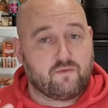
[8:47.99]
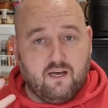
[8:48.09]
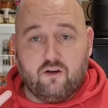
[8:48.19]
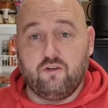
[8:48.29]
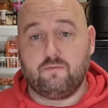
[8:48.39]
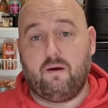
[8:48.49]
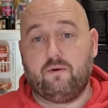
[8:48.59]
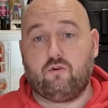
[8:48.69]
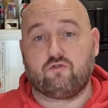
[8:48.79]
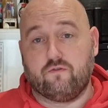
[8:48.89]
I know this might
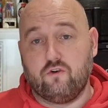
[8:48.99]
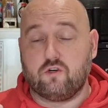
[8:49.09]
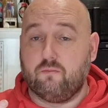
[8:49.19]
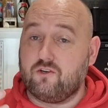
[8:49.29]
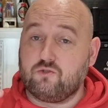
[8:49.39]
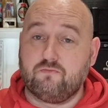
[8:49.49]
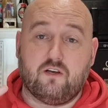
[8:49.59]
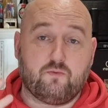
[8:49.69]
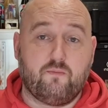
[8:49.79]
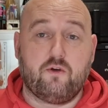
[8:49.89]
be controversial, but
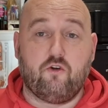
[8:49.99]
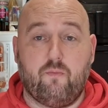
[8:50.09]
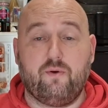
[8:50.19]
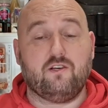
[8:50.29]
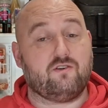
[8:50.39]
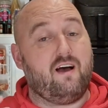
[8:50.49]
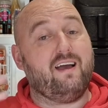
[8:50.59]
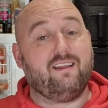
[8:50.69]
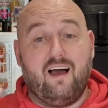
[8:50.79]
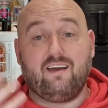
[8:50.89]
sometimes when we order a pizza,
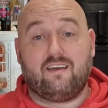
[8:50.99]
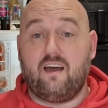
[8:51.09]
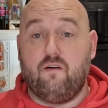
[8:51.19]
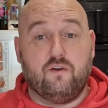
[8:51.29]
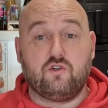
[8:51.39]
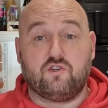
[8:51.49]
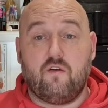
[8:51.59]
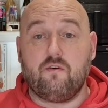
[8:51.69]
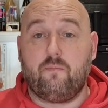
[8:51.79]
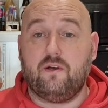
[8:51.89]
I like to get a
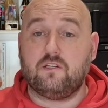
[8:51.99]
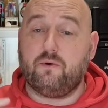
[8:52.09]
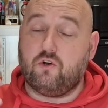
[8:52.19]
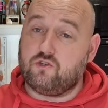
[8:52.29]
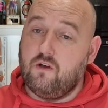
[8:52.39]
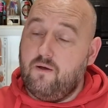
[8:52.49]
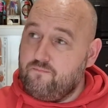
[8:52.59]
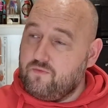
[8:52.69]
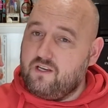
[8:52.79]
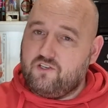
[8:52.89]
vegetarian pizza because
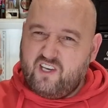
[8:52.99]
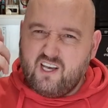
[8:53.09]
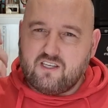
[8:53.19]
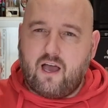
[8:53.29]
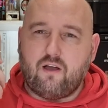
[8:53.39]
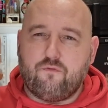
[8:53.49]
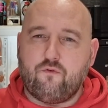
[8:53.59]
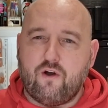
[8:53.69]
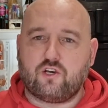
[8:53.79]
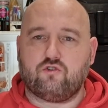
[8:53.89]
it tastes like
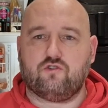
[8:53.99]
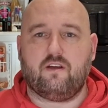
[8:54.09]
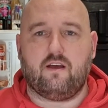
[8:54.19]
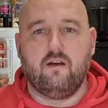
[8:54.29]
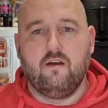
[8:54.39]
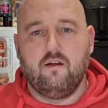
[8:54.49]
fresh, doesn't it?